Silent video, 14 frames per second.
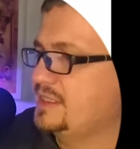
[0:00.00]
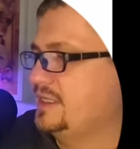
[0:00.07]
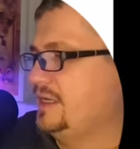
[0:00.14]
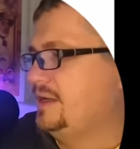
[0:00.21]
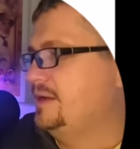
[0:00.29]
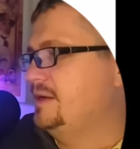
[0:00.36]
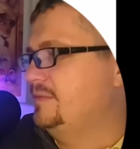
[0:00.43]

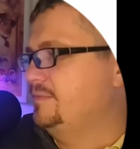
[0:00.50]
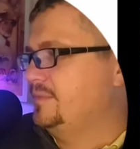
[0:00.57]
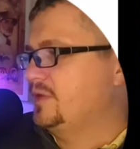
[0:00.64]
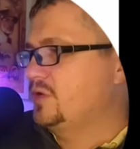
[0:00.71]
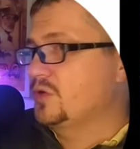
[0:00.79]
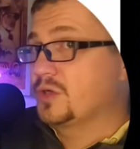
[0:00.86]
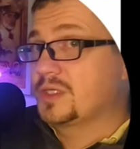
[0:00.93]
um,
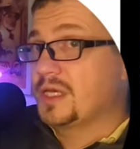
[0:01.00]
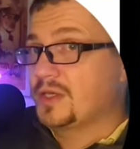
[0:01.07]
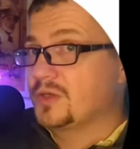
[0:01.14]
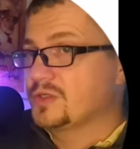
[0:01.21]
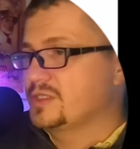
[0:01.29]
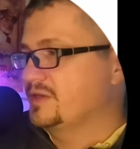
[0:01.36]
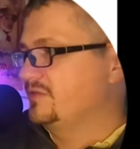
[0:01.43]
hook they're
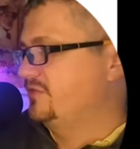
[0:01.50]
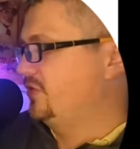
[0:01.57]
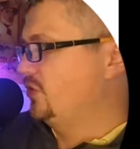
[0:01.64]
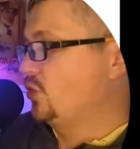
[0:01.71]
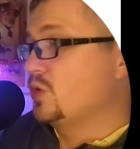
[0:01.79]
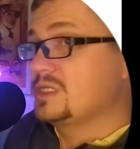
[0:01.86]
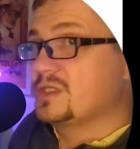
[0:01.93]
using for
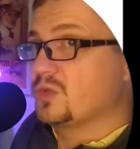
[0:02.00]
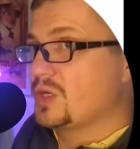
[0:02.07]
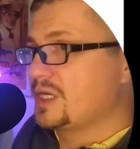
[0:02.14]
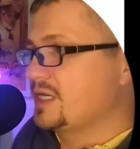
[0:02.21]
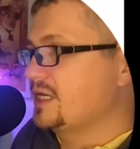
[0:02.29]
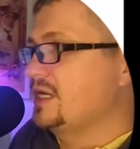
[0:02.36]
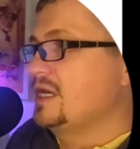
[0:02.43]

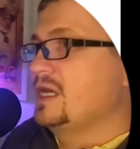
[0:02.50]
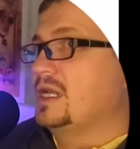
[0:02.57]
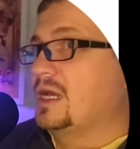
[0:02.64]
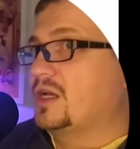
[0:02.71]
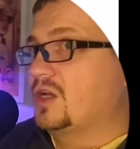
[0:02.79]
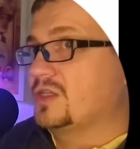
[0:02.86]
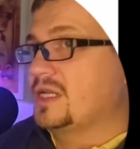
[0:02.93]
week,
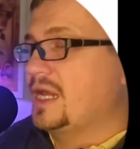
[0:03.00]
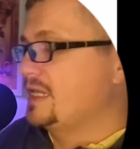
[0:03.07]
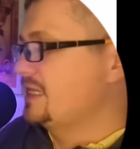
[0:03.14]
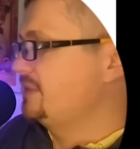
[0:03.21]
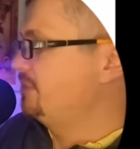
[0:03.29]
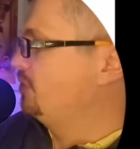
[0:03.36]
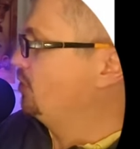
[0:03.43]
like content
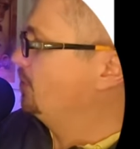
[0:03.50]
editable